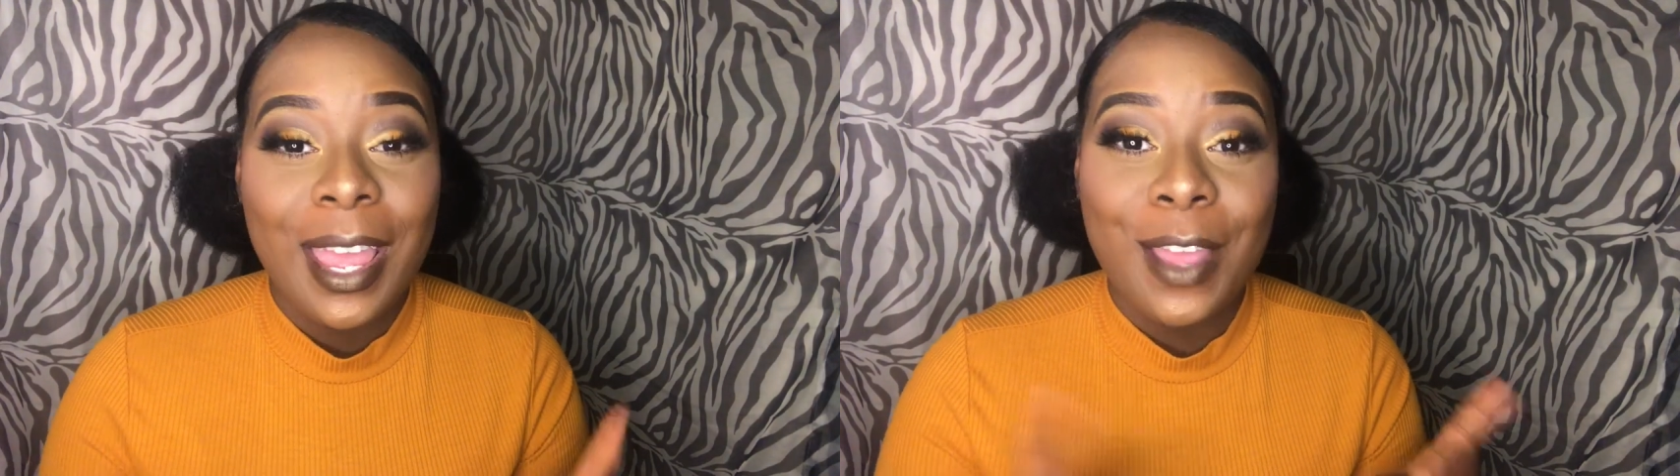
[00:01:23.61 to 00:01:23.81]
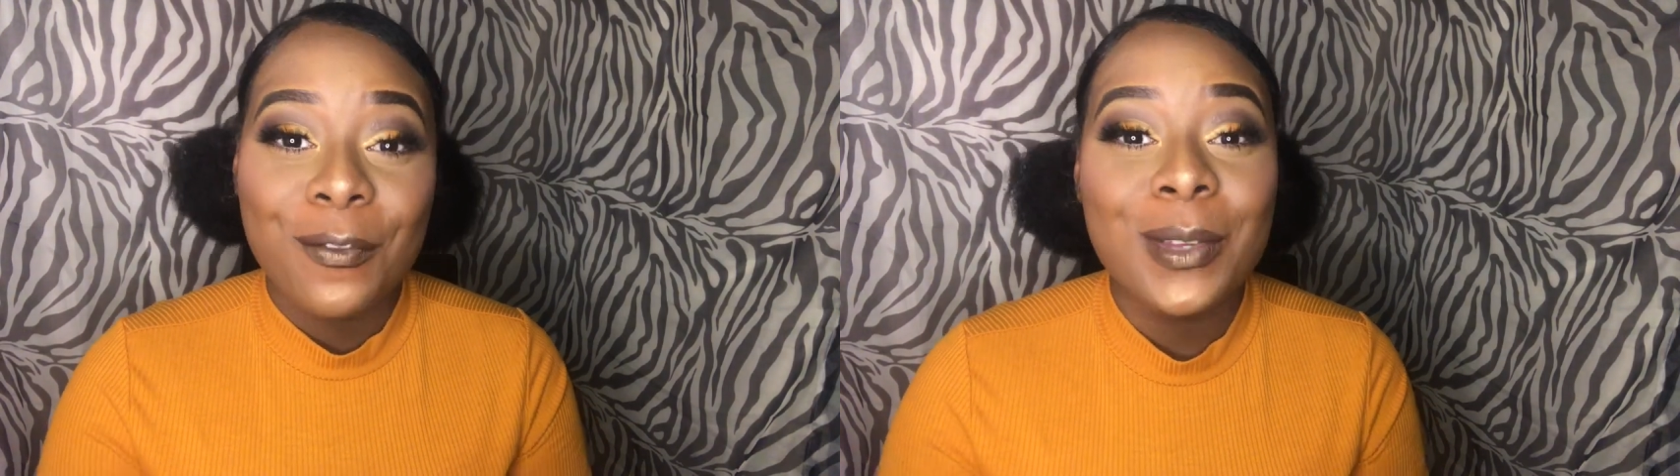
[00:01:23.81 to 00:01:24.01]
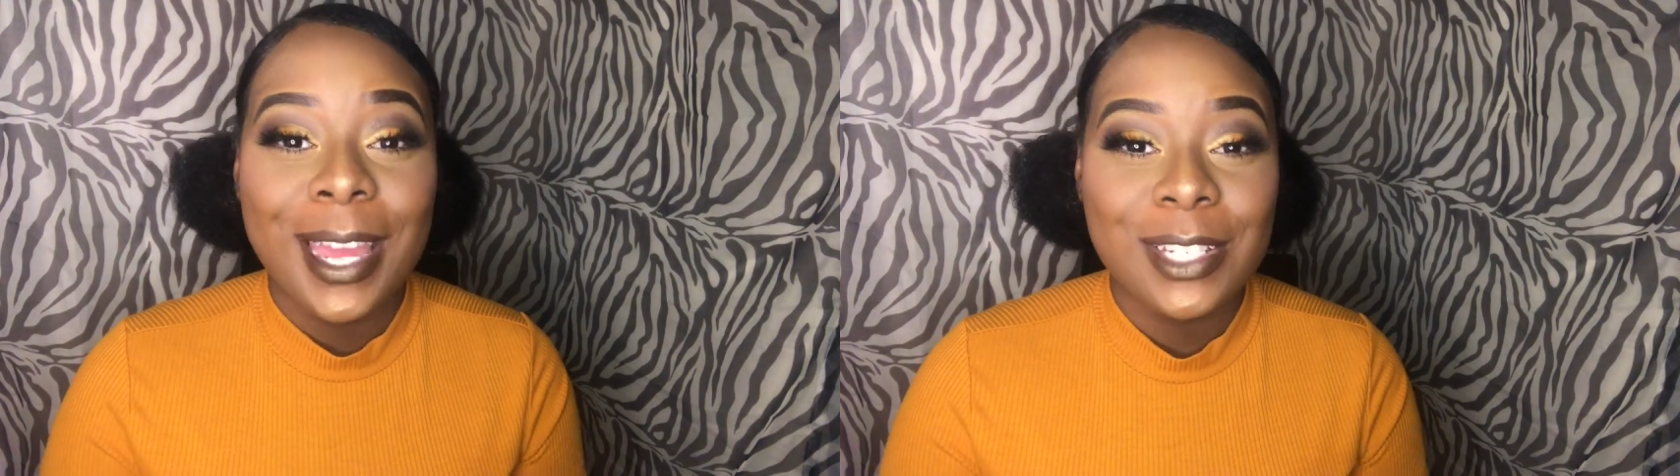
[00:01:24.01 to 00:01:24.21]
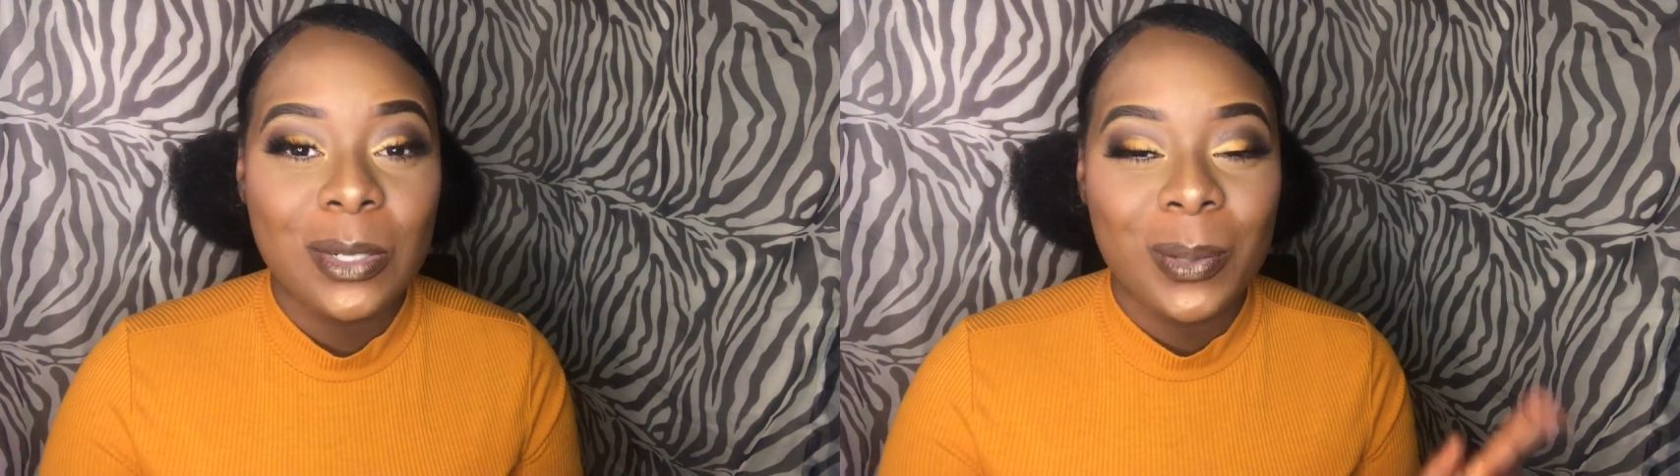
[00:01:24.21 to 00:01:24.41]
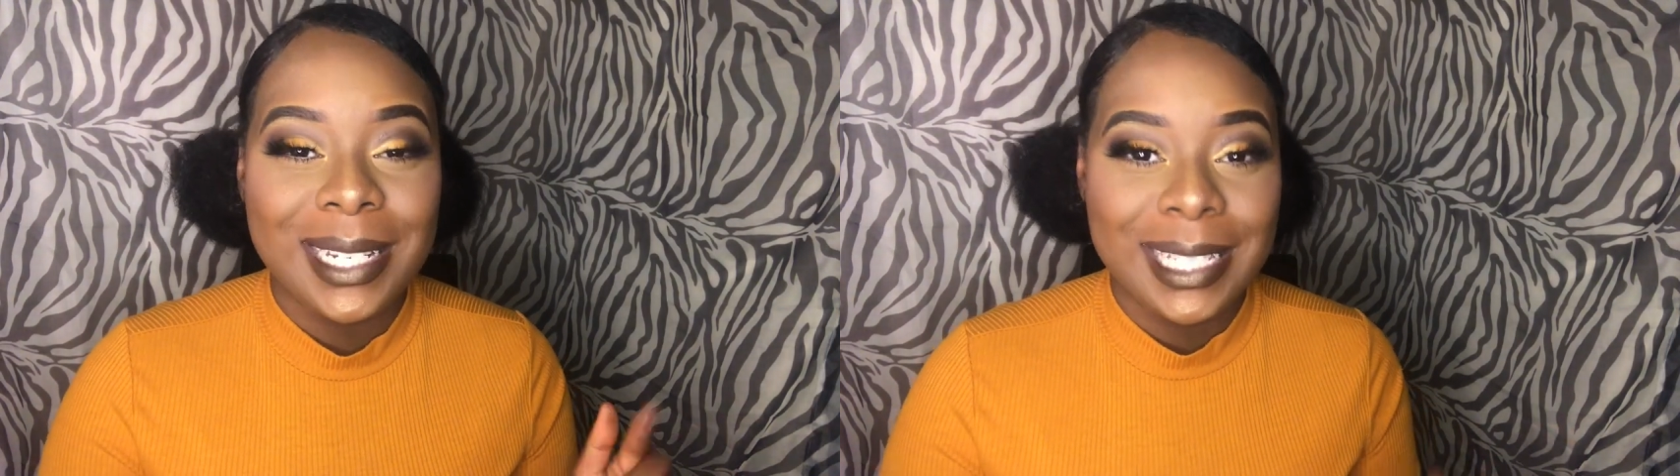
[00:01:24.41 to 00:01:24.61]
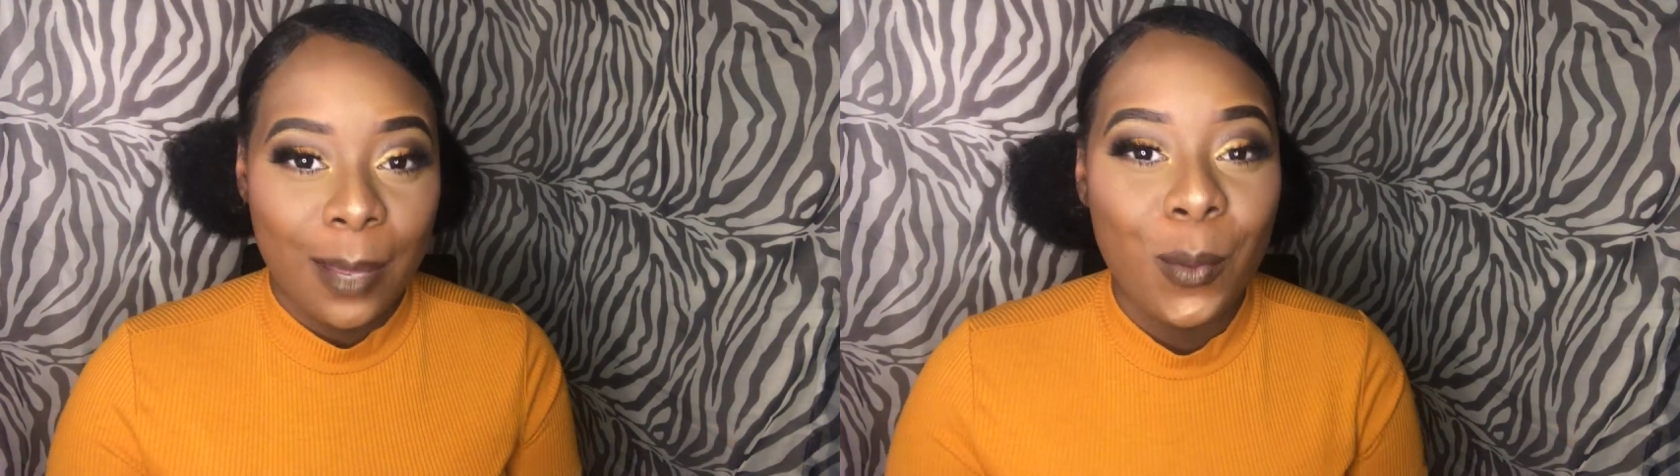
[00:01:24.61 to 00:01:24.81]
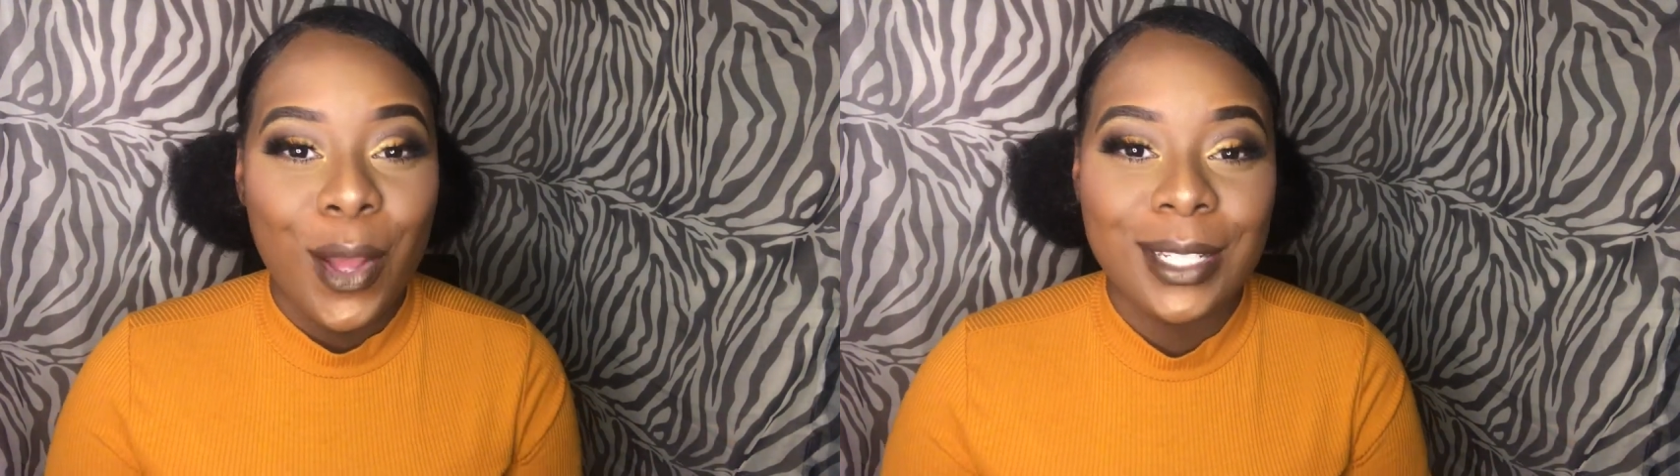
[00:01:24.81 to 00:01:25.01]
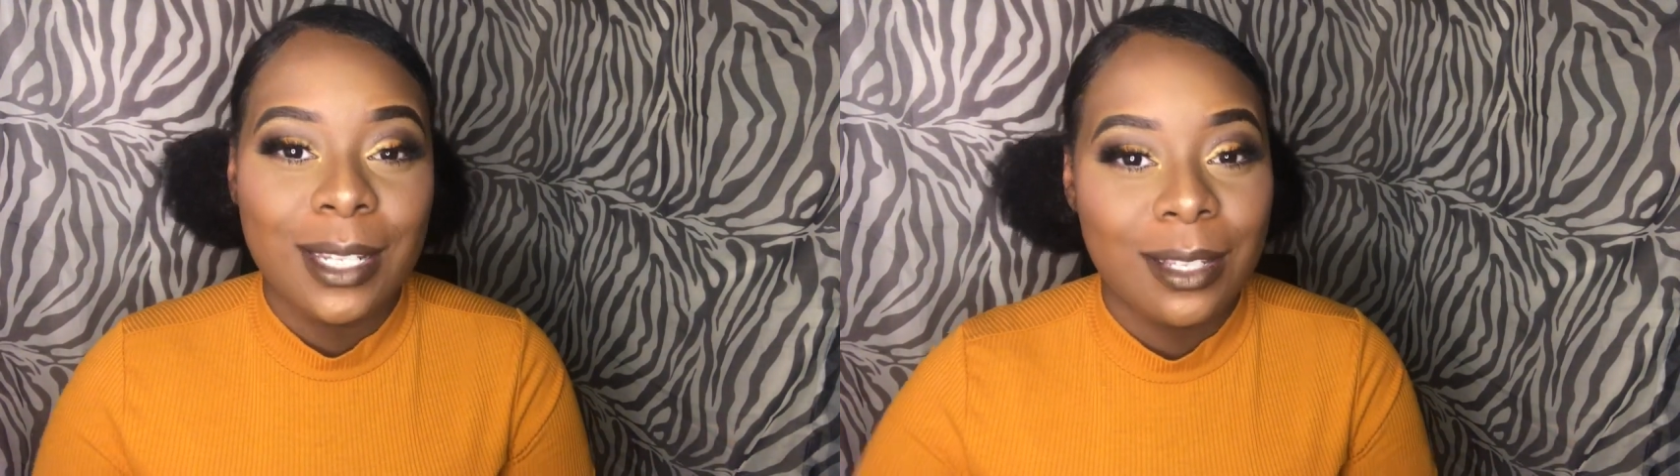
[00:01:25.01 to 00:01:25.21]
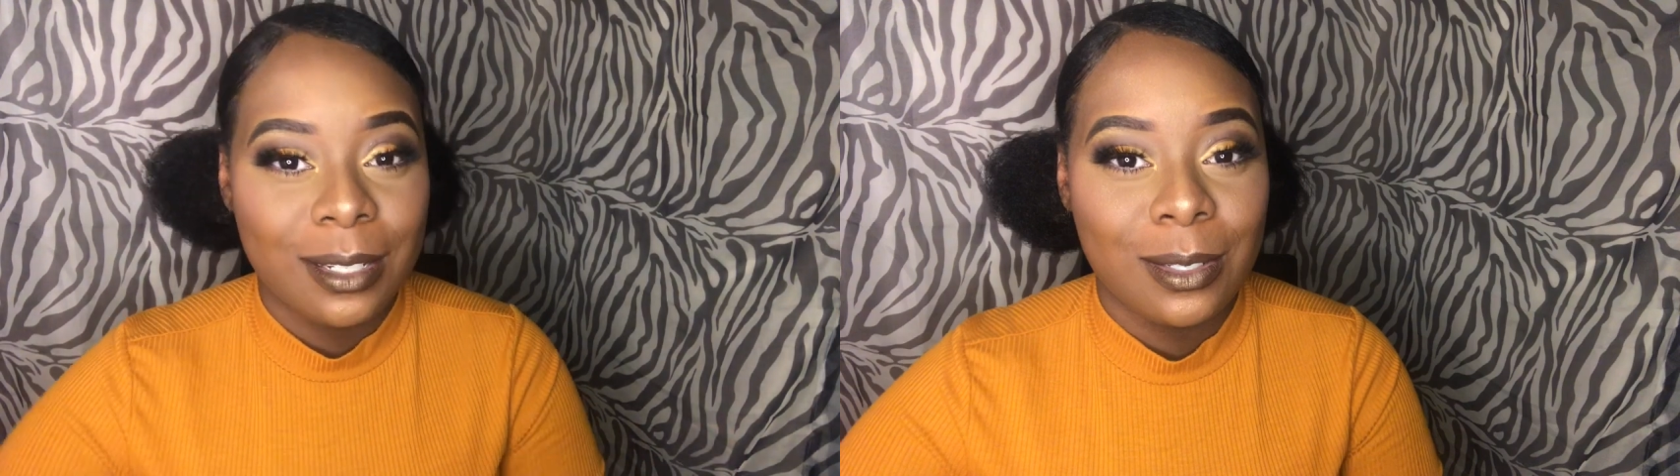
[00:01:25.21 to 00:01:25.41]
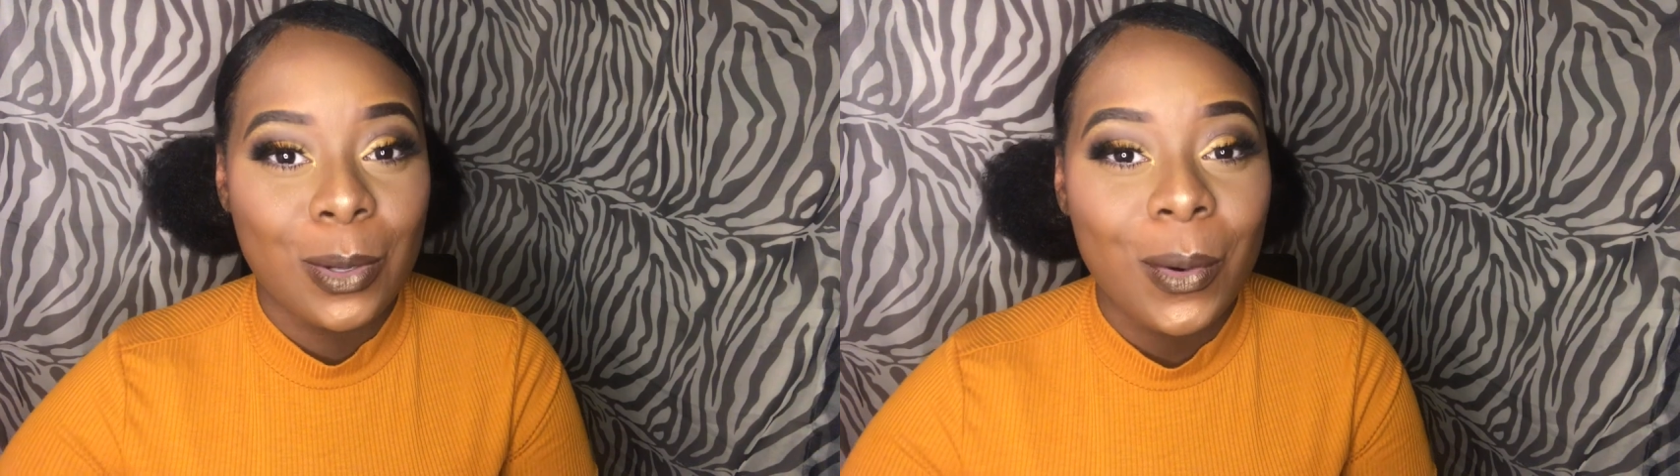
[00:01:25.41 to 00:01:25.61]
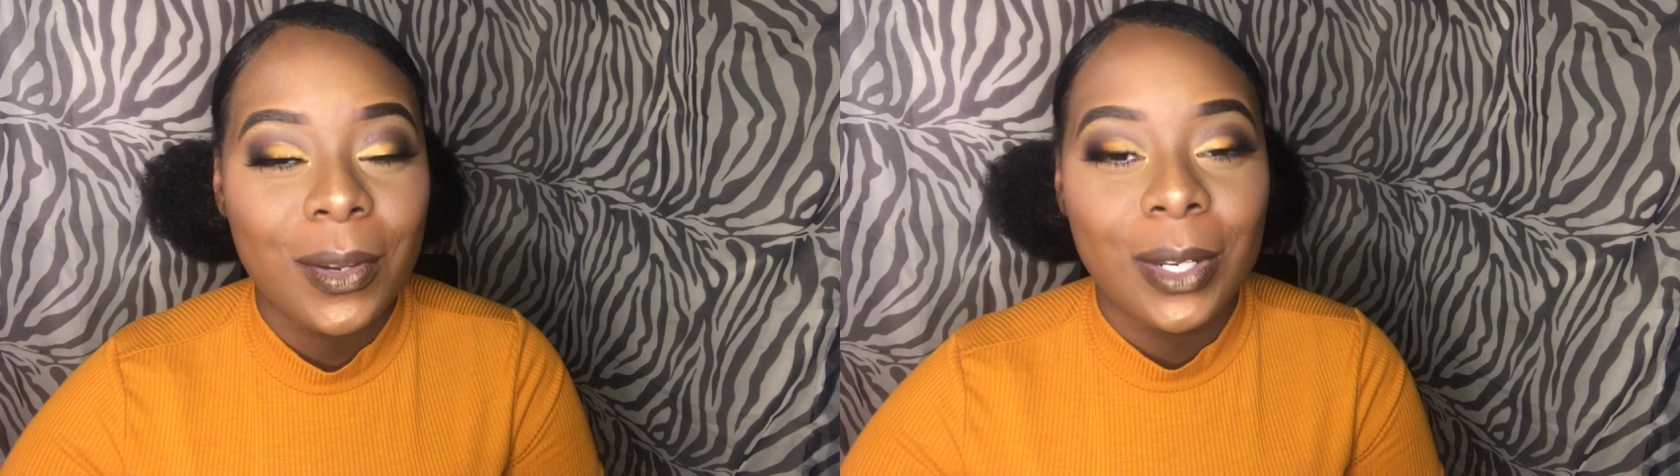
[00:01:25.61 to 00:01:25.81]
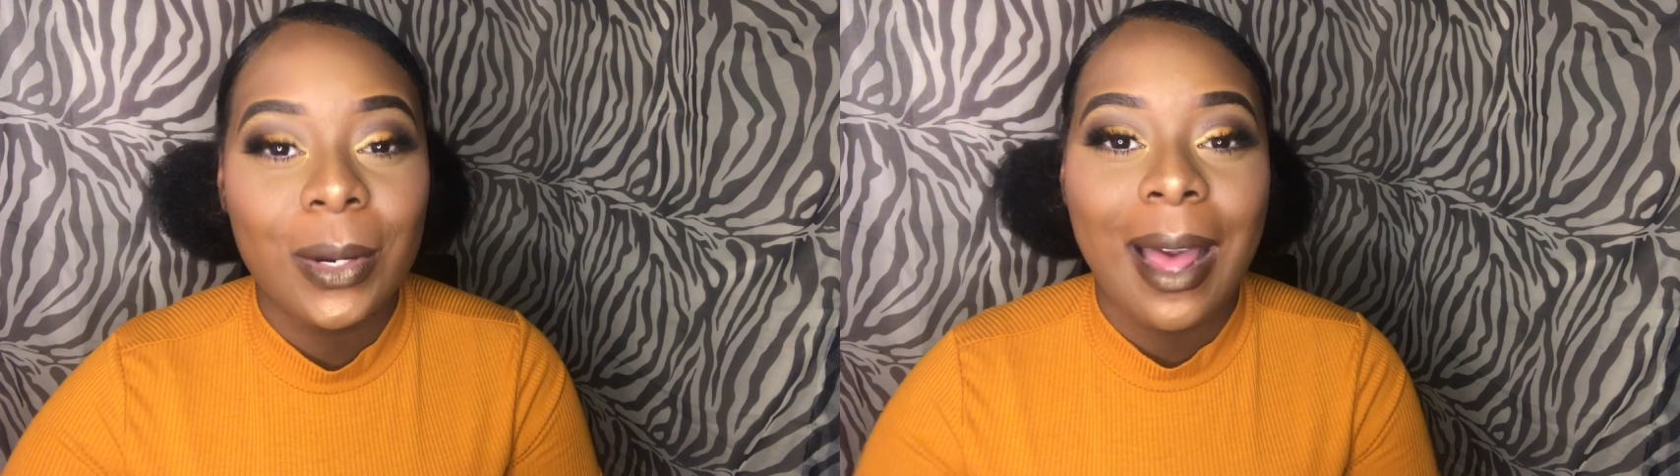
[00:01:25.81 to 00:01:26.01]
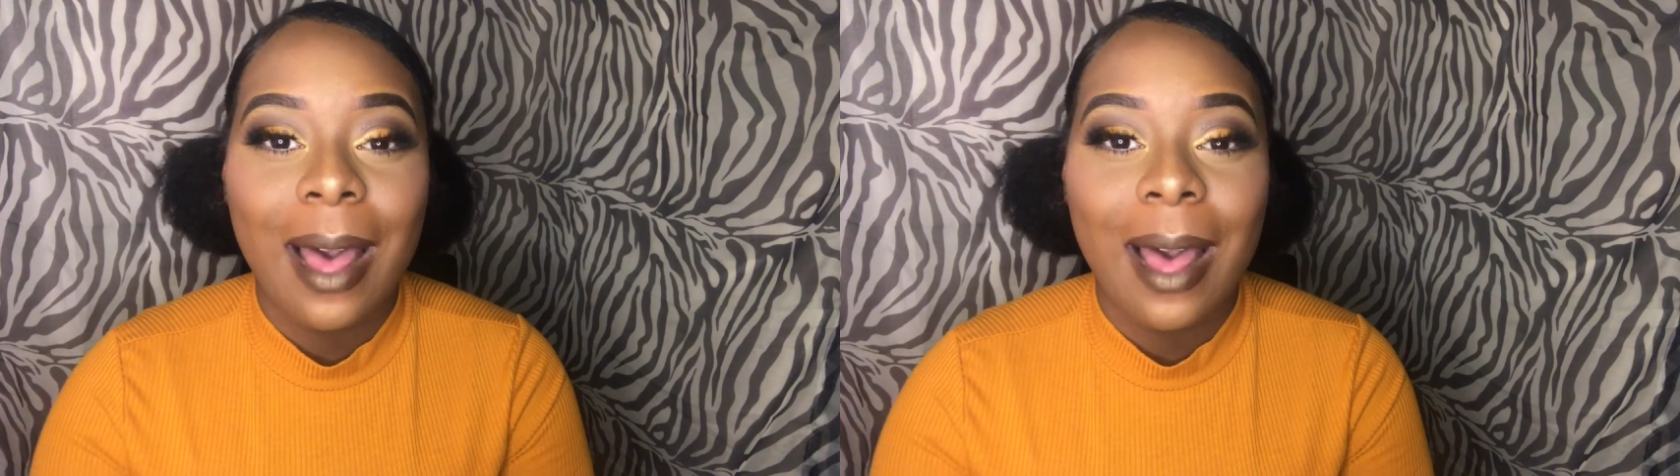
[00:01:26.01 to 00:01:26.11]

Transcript: if you guys just want to skip on to the tutorial,